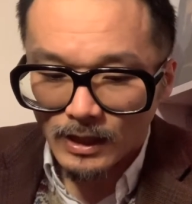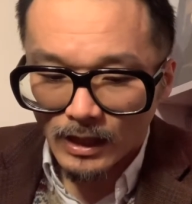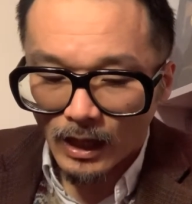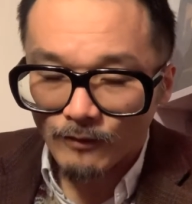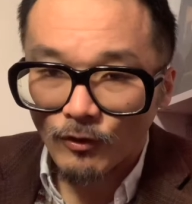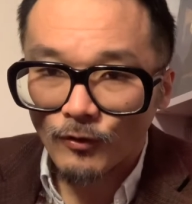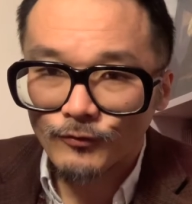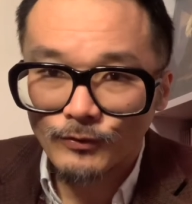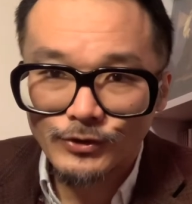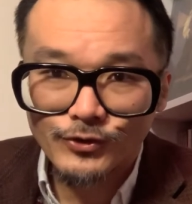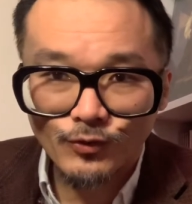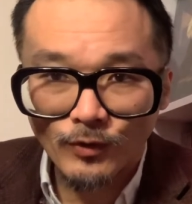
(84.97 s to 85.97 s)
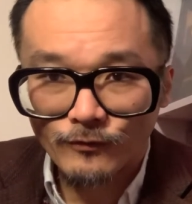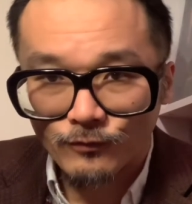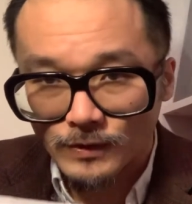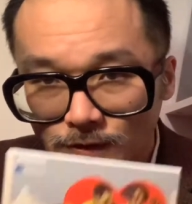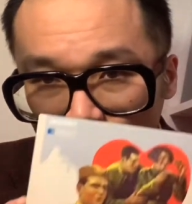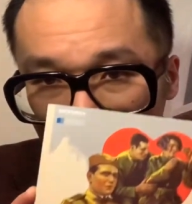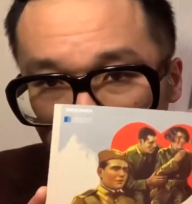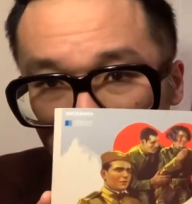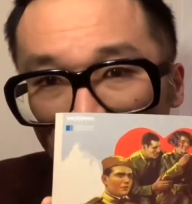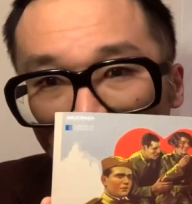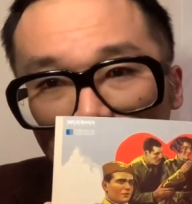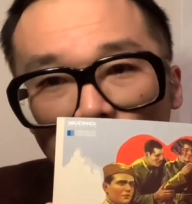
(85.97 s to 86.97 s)
I've also enjoyed, for instance, the
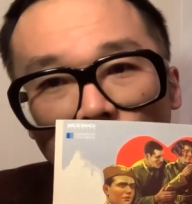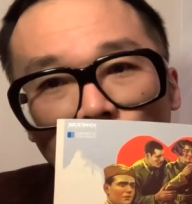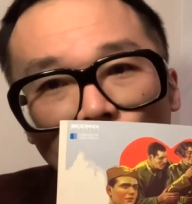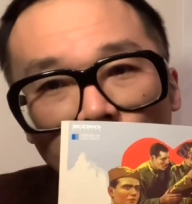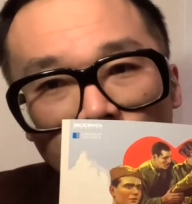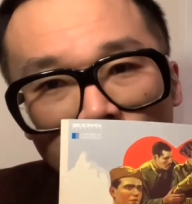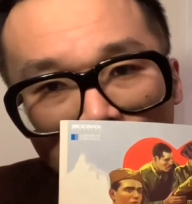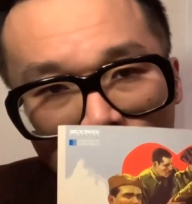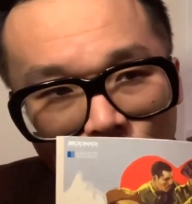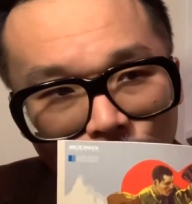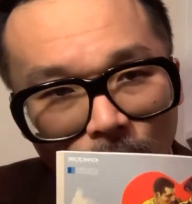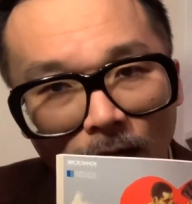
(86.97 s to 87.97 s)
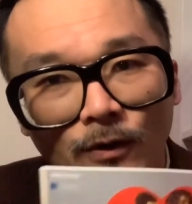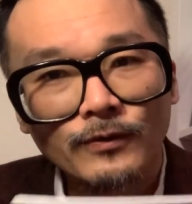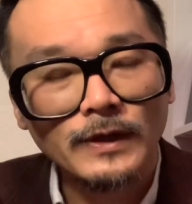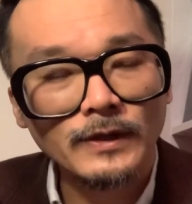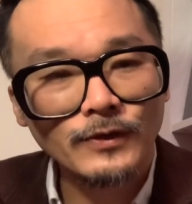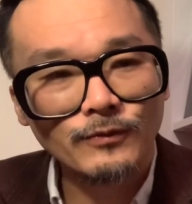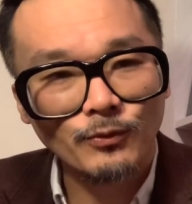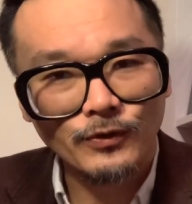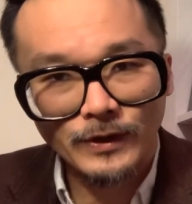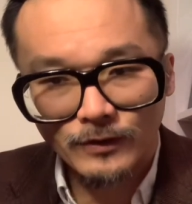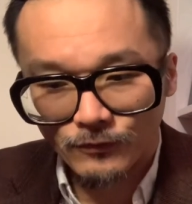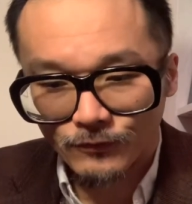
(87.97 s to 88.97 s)
booklet, which is found in this
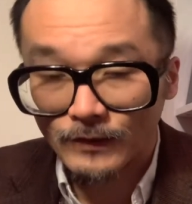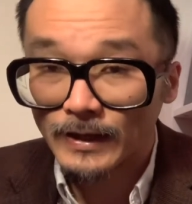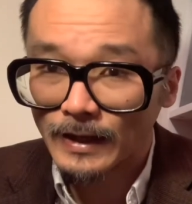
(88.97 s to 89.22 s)
particular set.